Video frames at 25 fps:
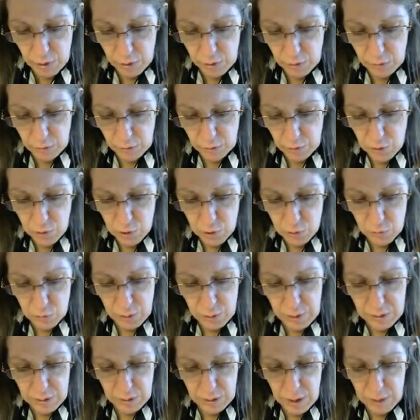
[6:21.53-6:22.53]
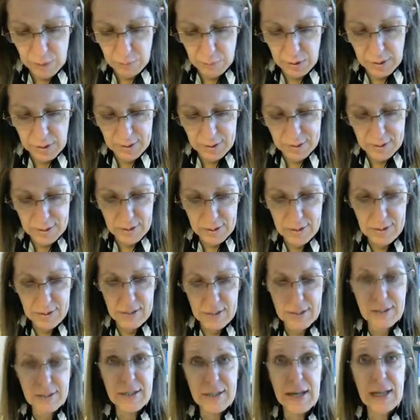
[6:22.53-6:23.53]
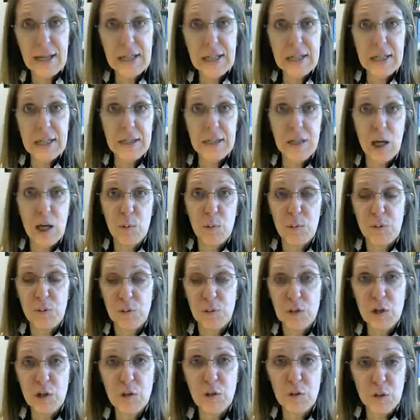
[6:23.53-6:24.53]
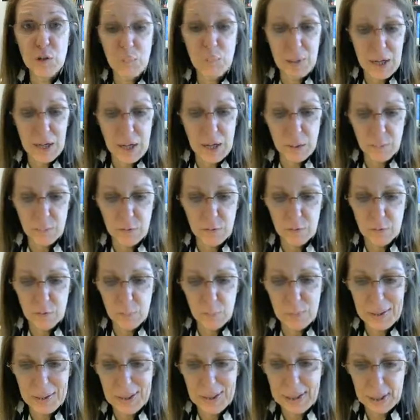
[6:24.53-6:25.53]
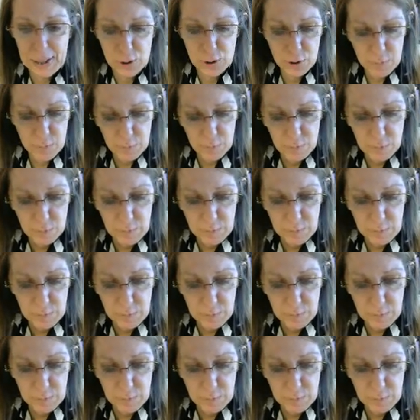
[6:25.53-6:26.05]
The first one is the second example near the bottom of the page.